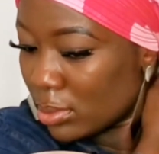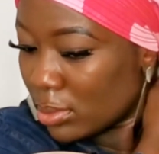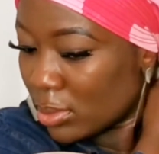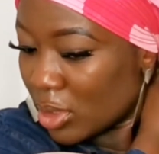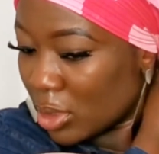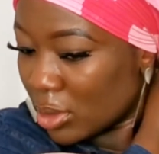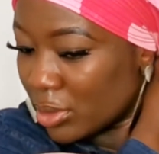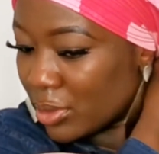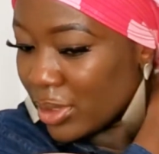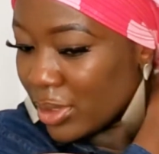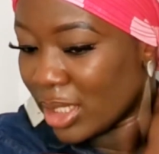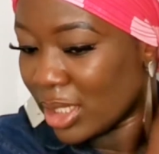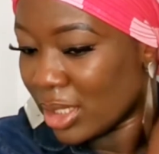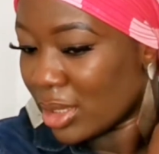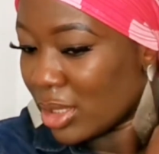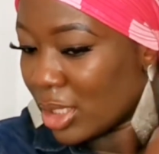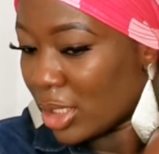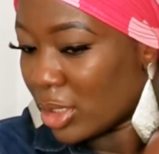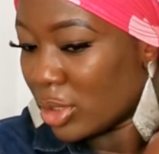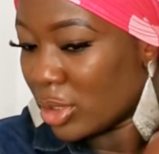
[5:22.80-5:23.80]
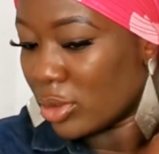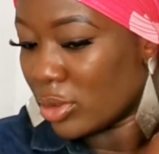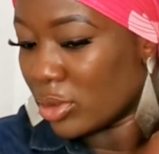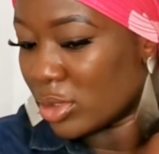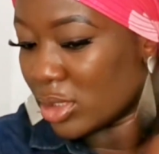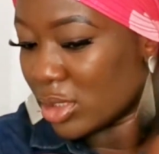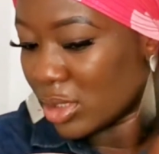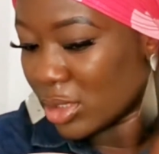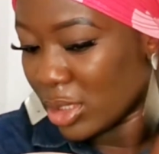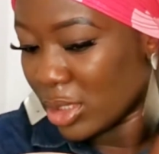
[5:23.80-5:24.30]
Not doing anything new,
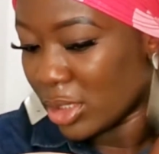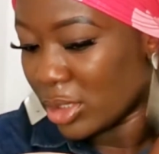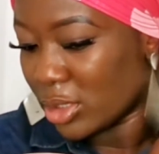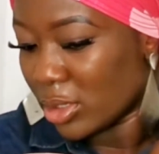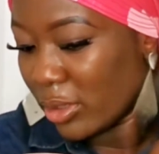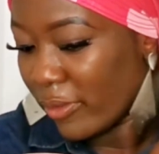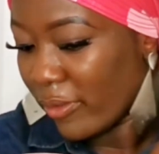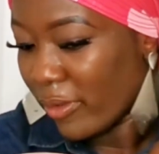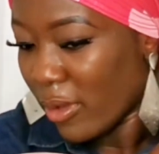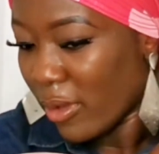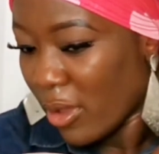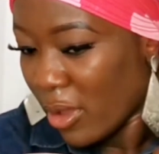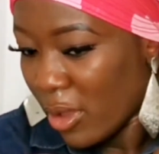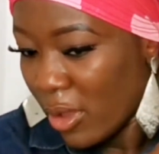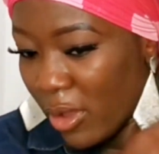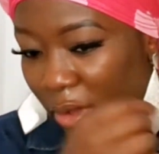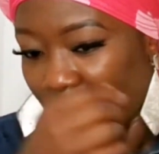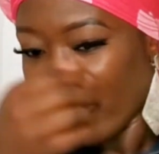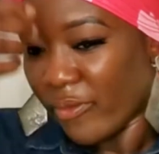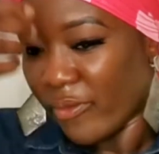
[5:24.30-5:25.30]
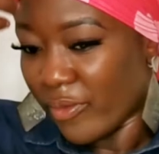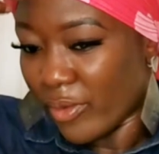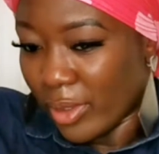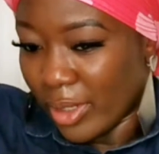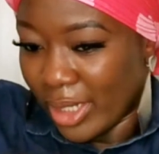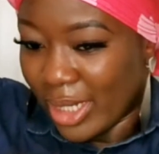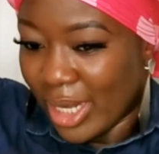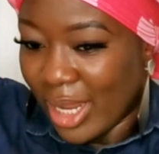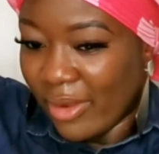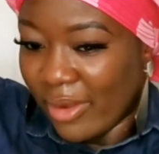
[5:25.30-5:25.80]
just literally
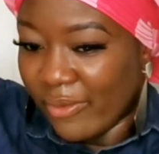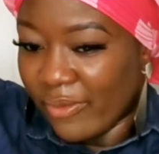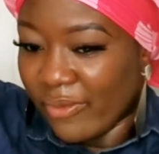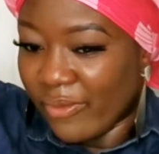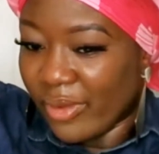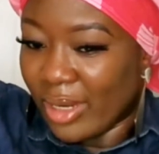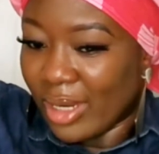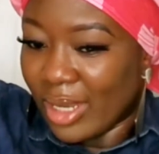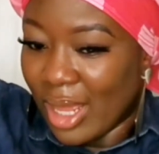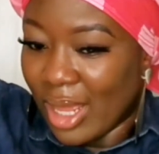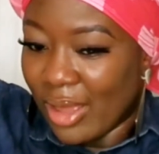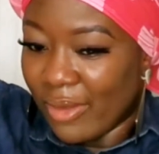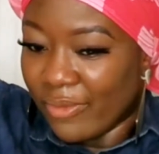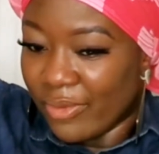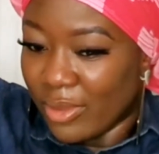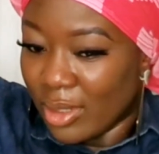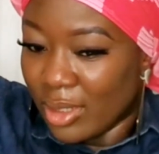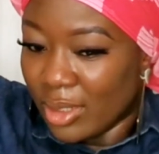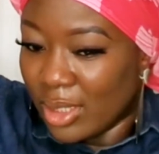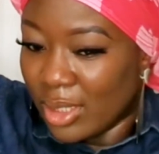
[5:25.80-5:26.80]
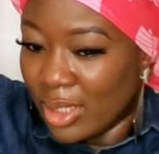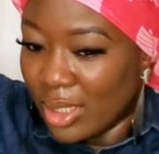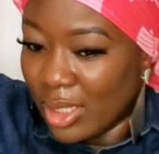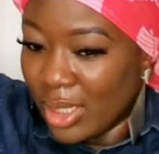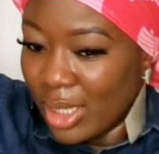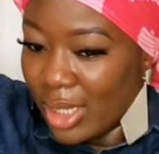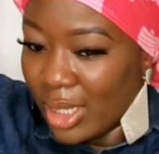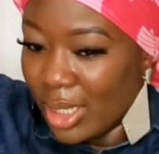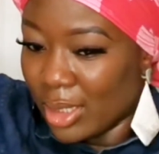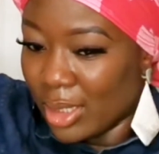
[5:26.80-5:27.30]
following everything I've done
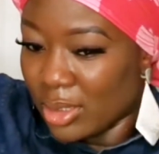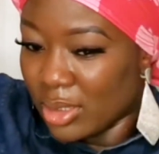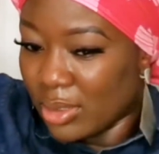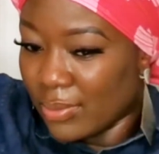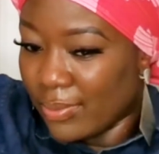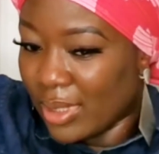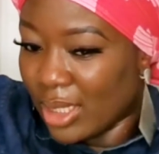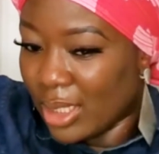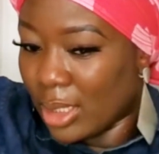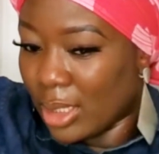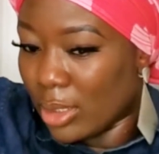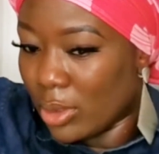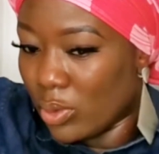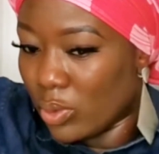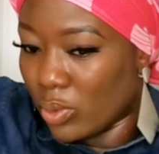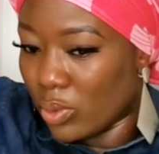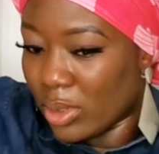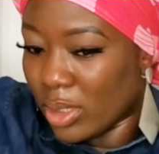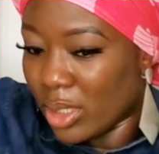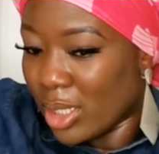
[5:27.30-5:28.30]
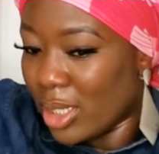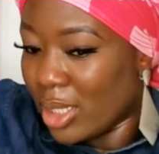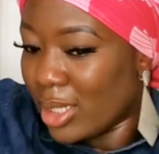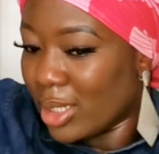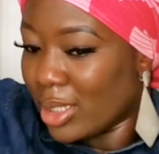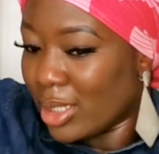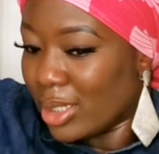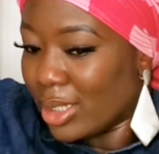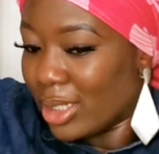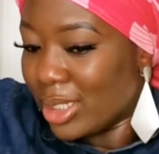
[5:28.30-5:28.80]
here to make it look
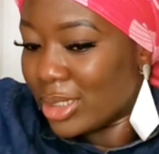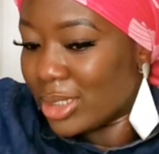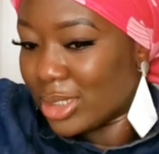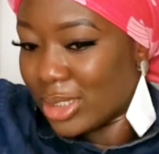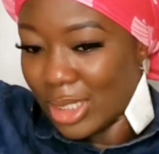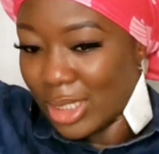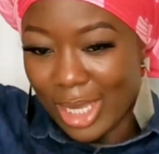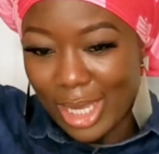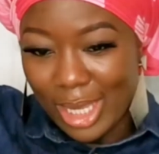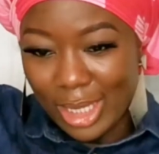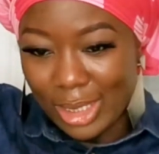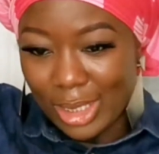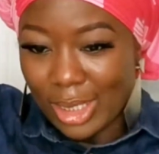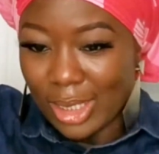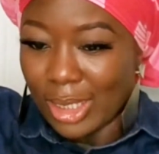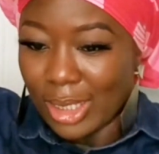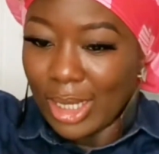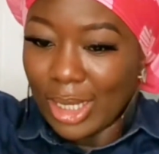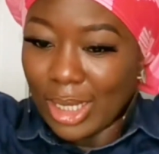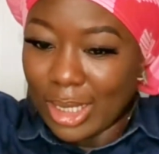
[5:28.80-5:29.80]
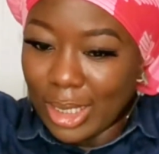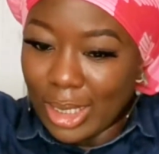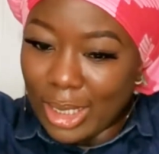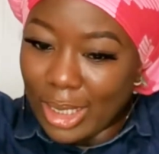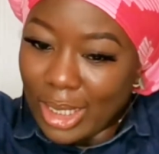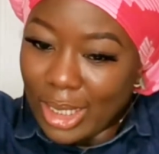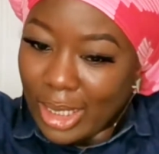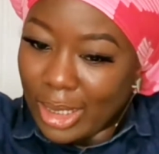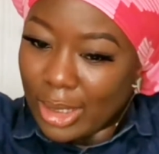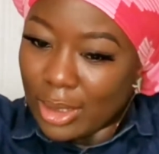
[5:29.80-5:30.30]
neat and
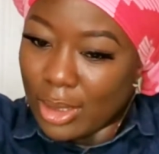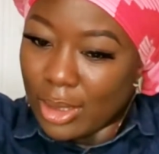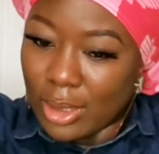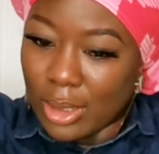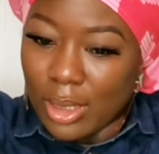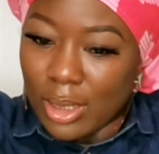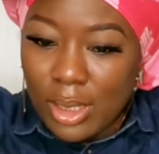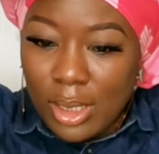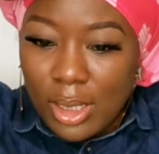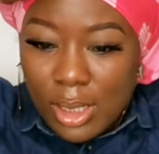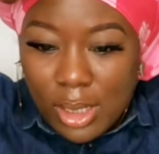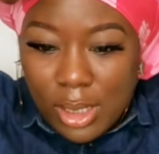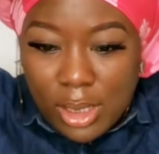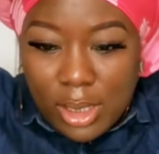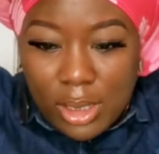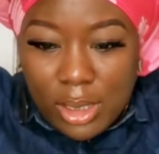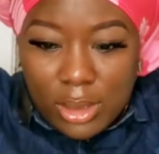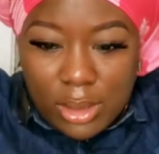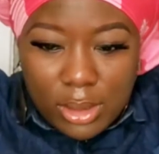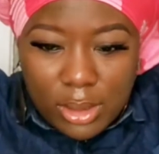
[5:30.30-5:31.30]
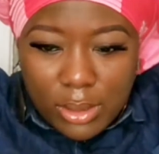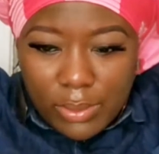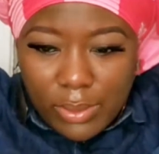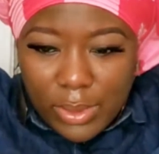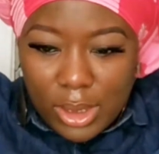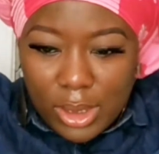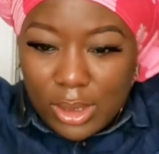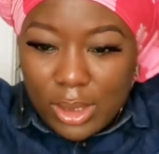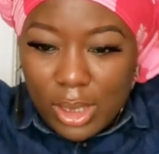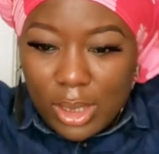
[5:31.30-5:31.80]
clean.
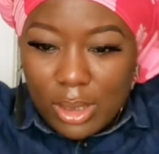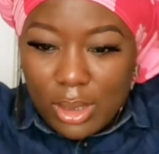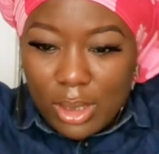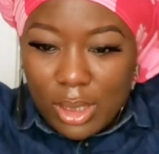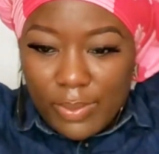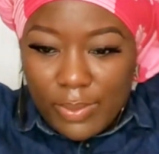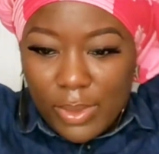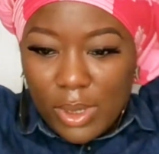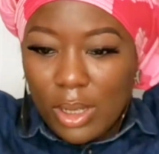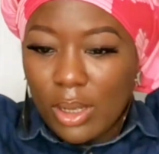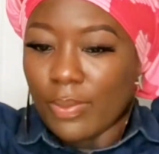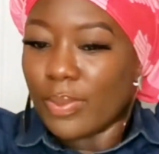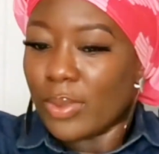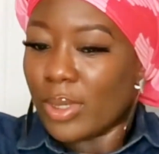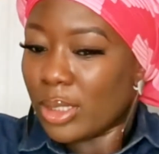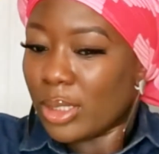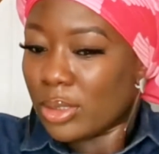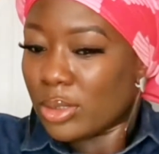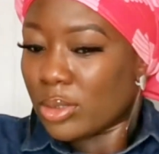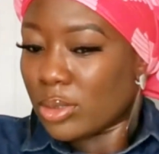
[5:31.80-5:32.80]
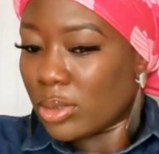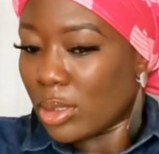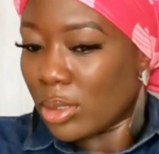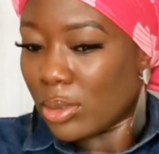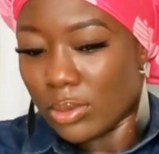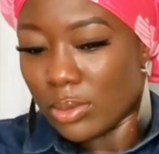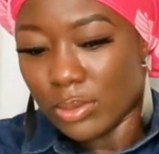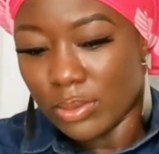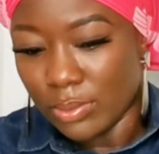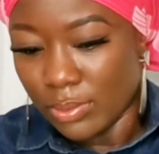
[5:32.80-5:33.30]
Make that come up like
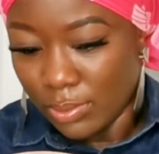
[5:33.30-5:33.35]
so.